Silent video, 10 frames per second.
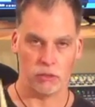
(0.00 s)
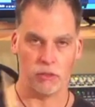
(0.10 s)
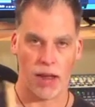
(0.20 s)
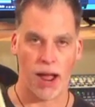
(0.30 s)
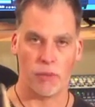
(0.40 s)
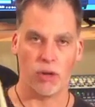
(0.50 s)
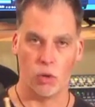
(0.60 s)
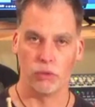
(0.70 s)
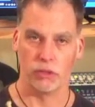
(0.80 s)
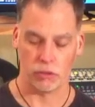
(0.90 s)
how we
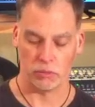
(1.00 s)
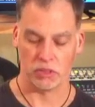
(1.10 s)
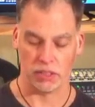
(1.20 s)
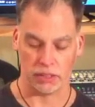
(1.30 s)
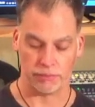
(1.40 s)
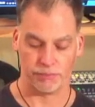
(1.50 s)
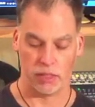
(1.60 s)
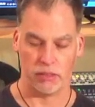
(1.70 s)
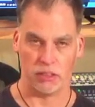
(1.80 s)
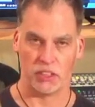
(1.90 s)
hold the drumstick
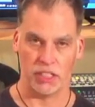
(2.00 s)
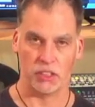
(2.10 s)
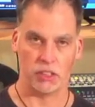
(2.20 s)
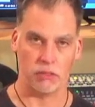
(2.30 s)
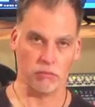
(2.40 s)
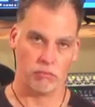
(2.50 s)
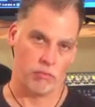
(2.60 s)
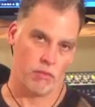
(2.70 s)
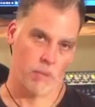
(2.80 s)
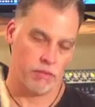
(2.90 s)
and the tension
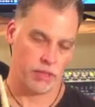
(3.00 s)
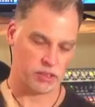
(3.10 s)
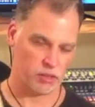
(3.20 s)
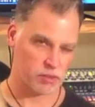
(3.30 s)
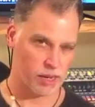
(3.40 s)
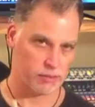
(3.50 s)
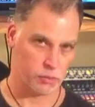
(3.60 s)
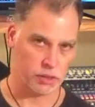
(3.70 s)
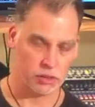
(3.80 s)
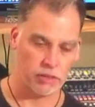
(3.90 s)
that sometimes
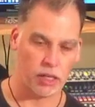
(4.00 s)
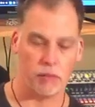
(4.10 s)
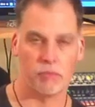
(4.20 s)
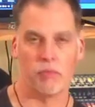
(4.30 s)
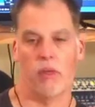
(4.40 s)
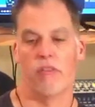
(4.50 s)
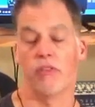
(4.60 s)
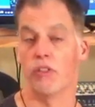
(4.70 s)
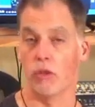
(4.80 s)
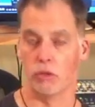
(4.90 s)
we develop if we
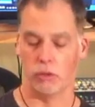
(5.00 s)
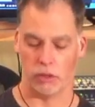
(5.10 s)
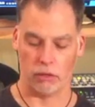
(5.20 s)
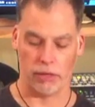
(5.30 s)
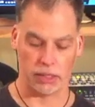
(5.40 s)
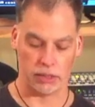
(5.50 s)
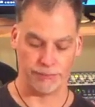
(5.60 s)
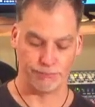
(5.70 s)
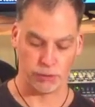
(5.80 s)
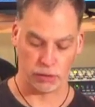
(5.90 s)
don't do it correctly.
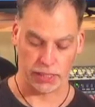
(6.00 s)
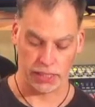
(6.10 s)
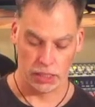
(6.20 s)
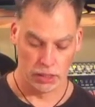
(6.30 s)
Okay?